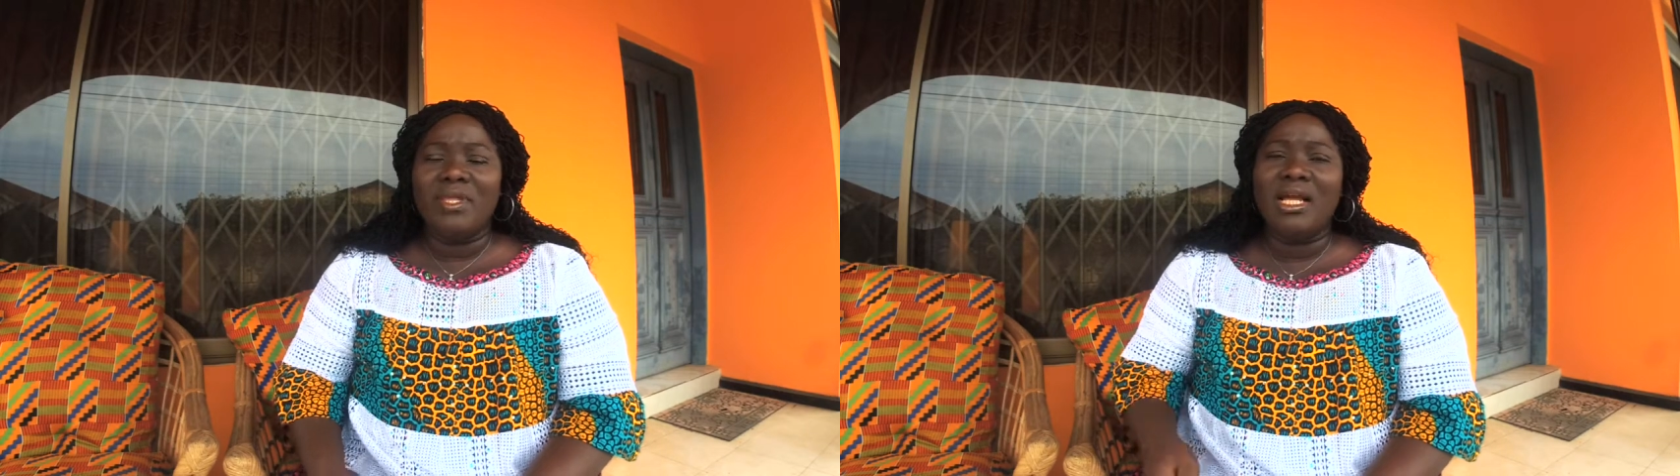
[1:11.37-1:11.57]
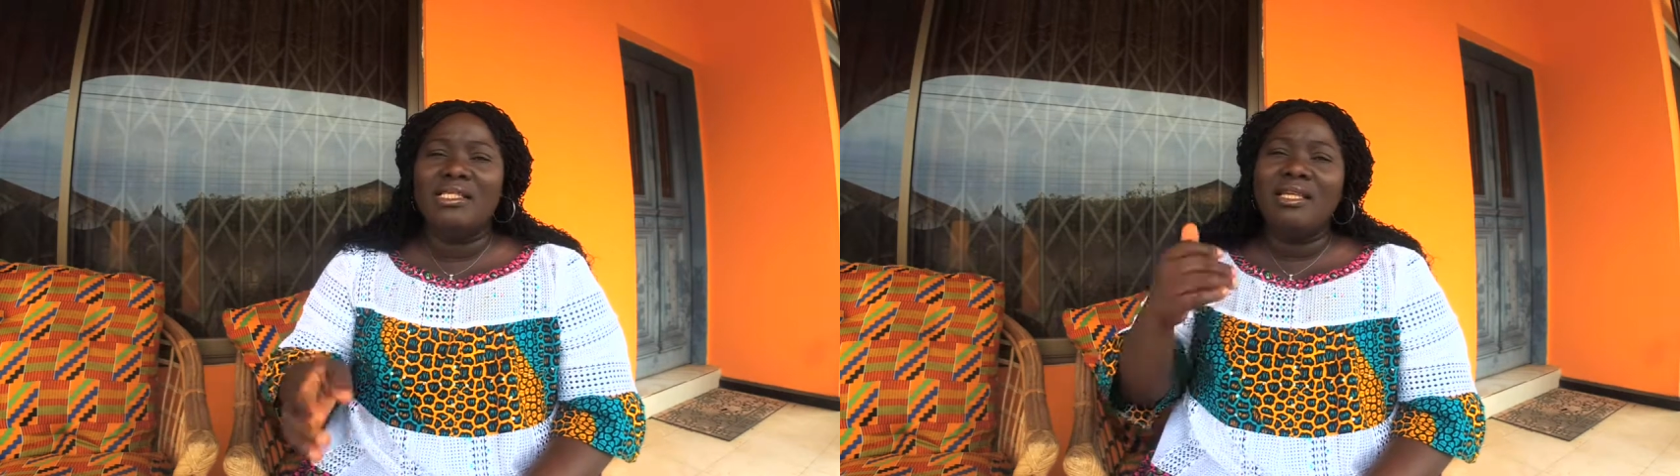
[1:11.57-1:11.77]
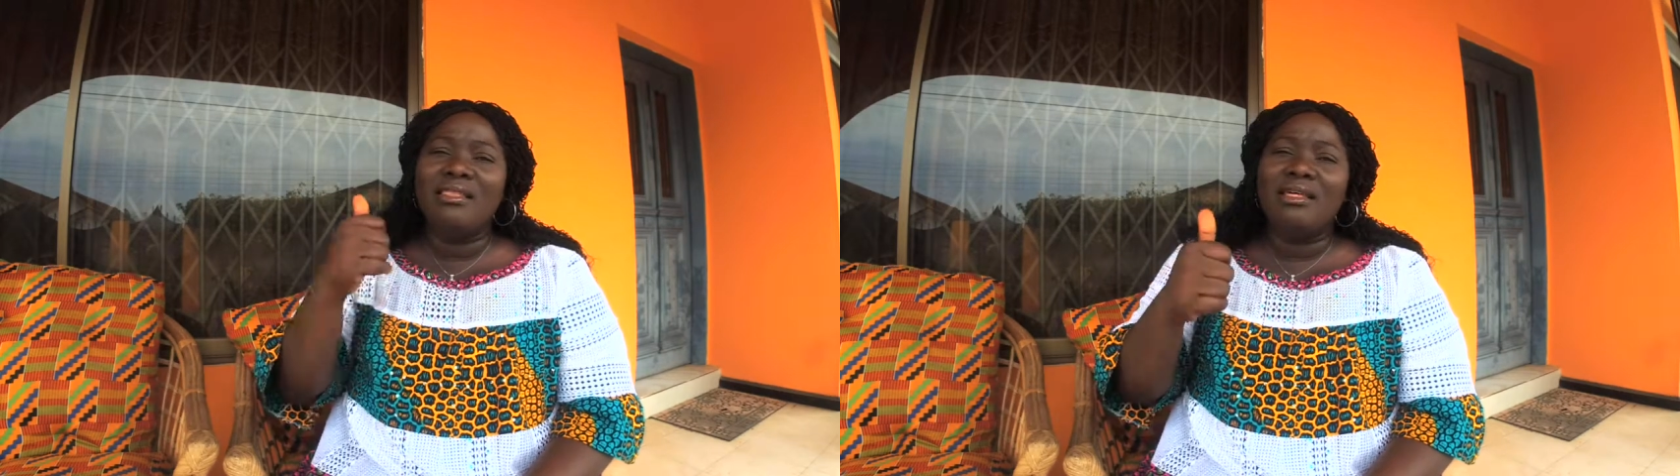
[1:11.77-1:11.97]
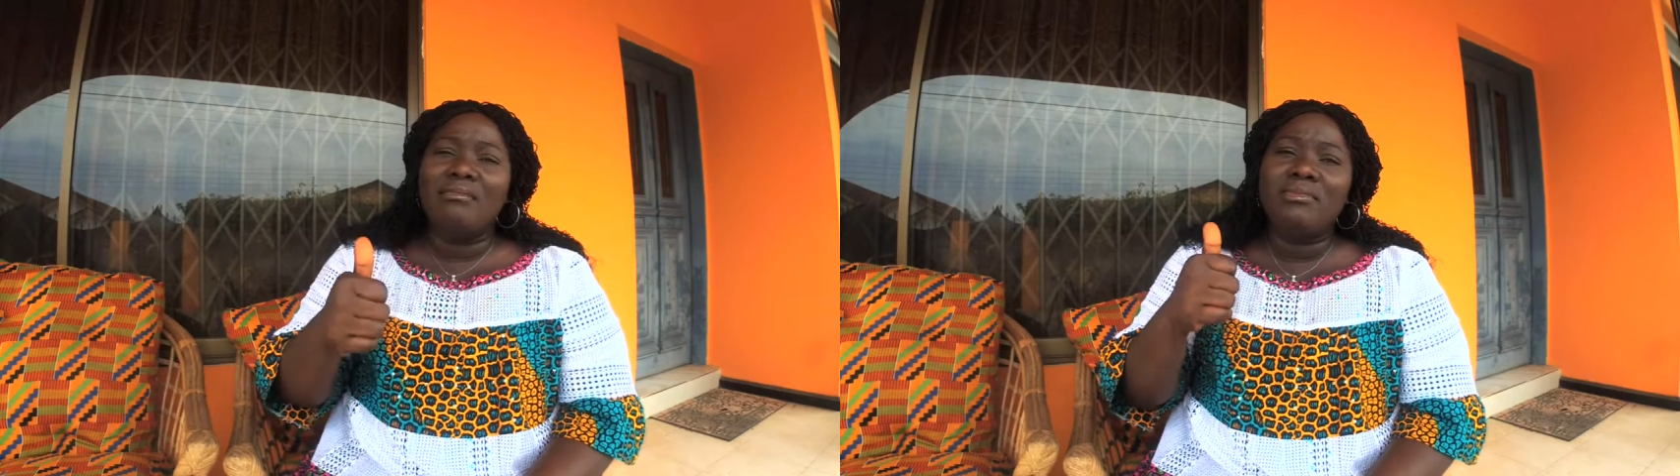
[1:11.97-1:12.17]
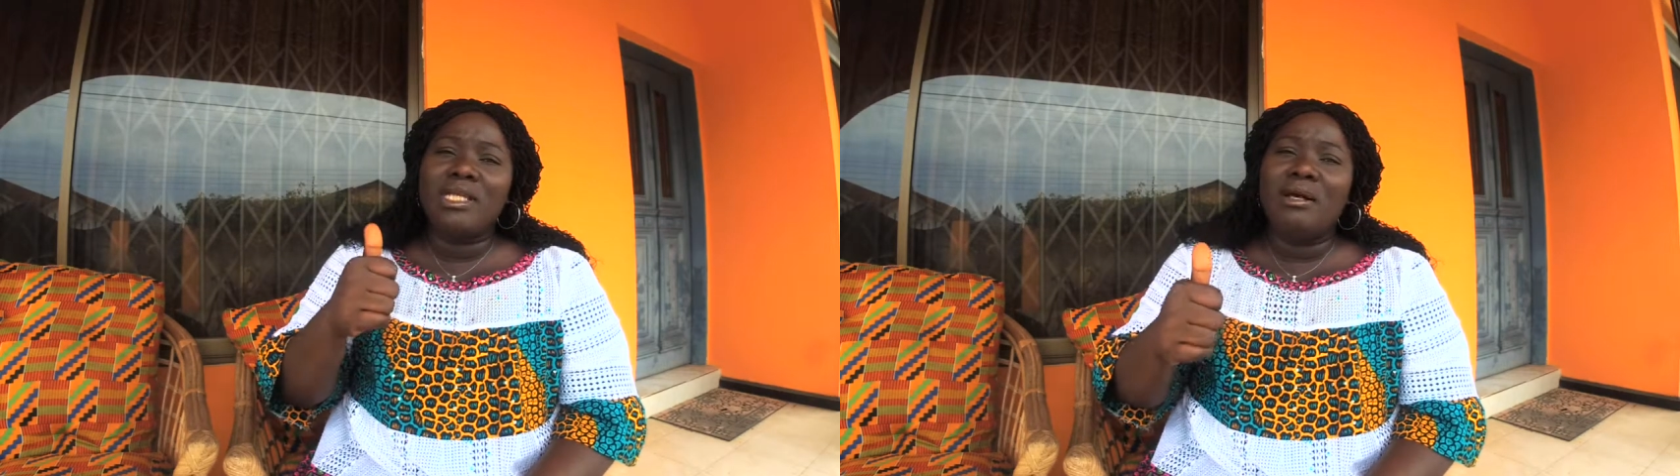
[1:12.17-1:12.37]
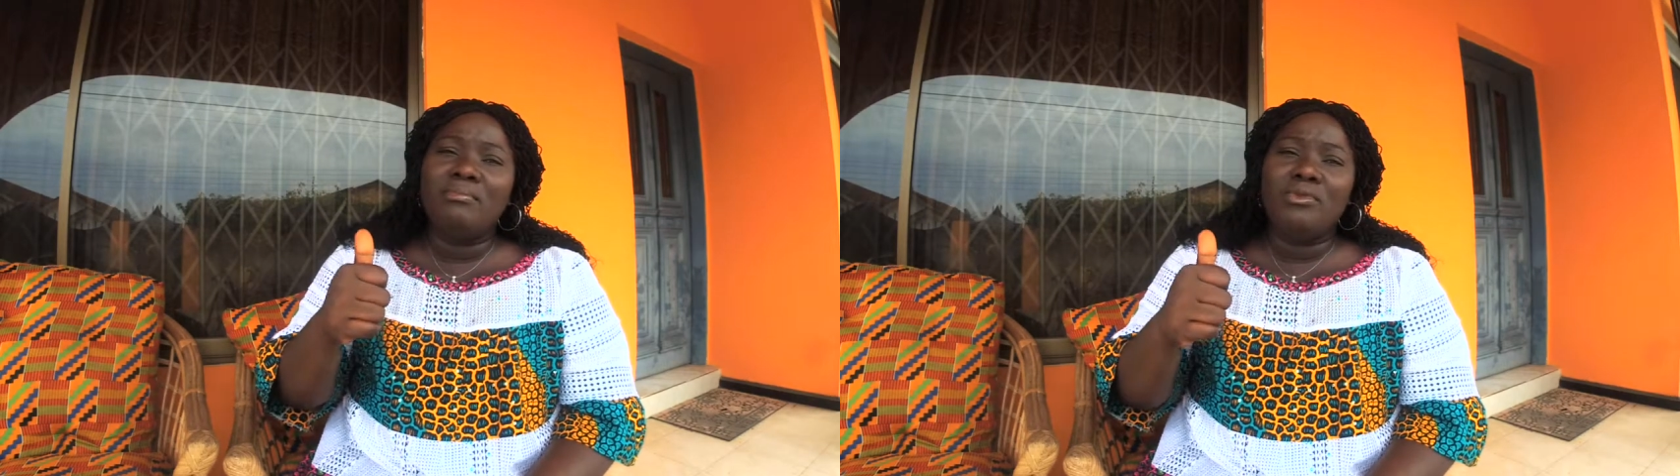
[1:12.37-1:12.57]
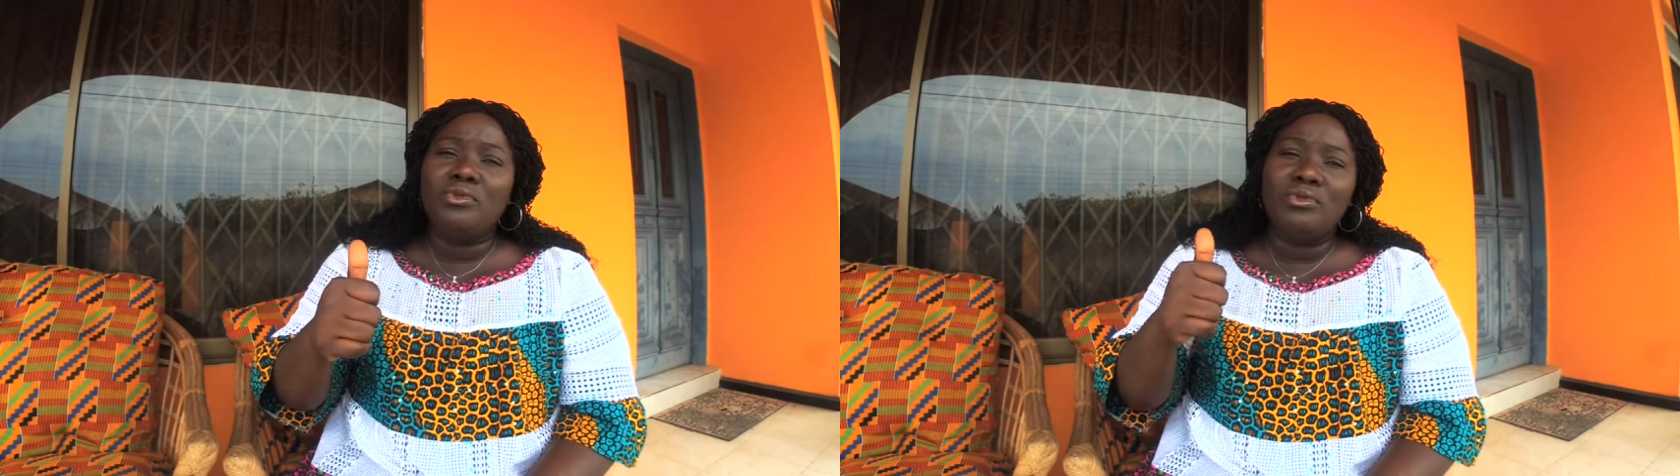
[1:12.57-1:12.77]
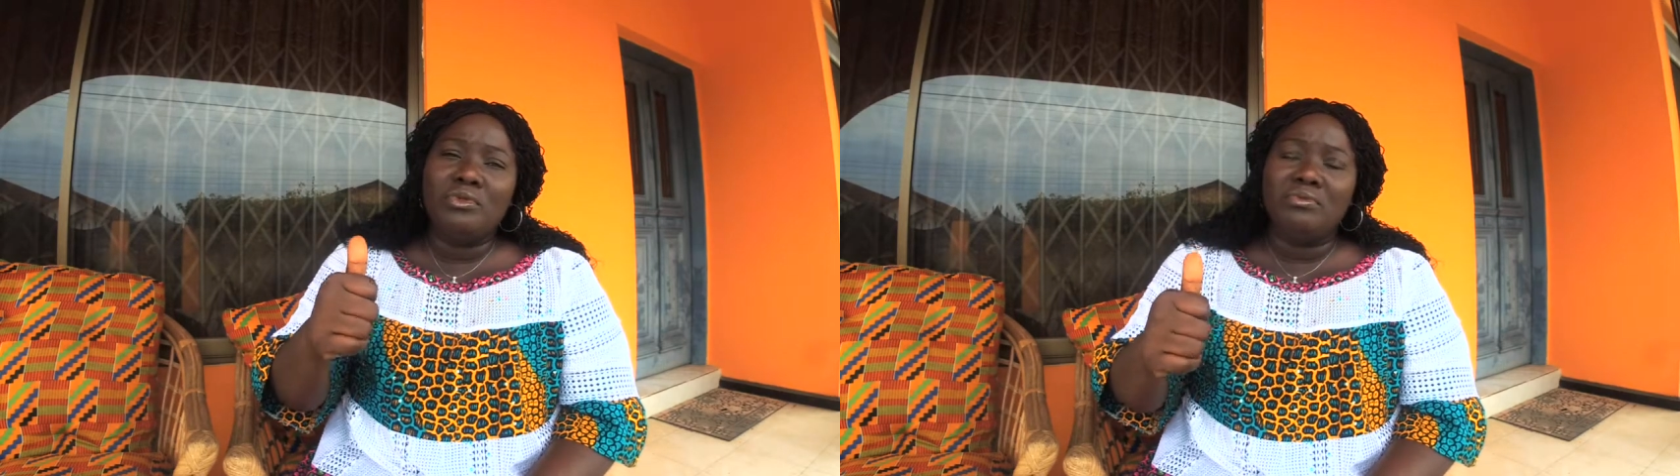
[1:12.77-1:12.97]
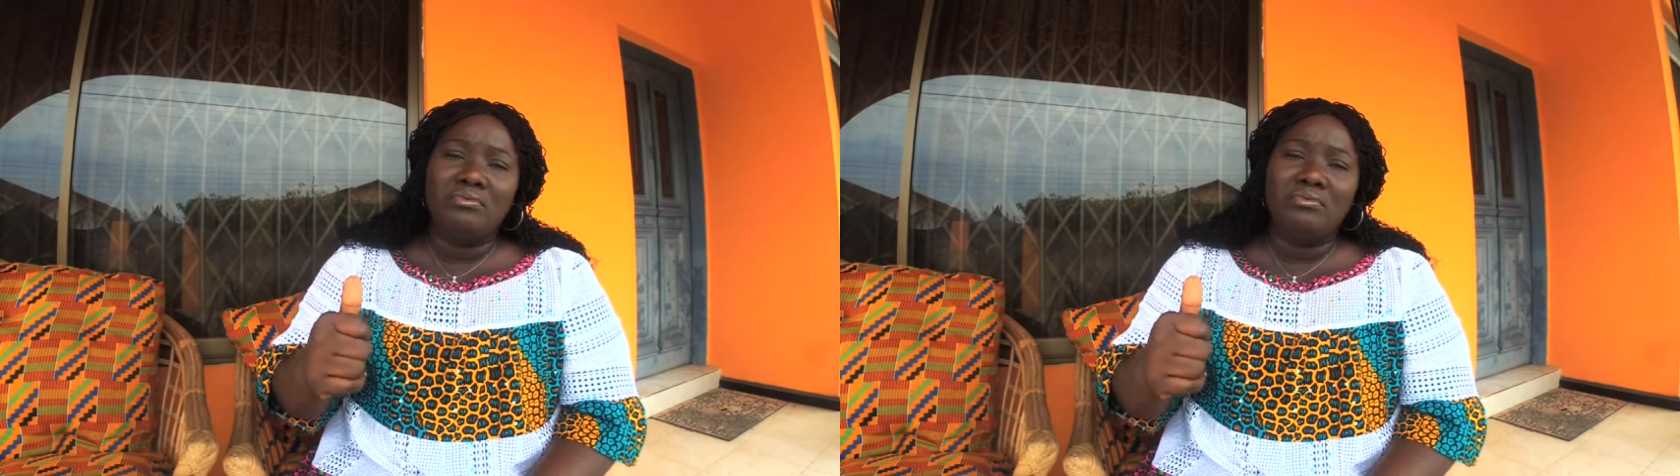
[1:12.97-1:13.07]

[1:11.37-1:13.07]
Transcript: I say thumbs up to you.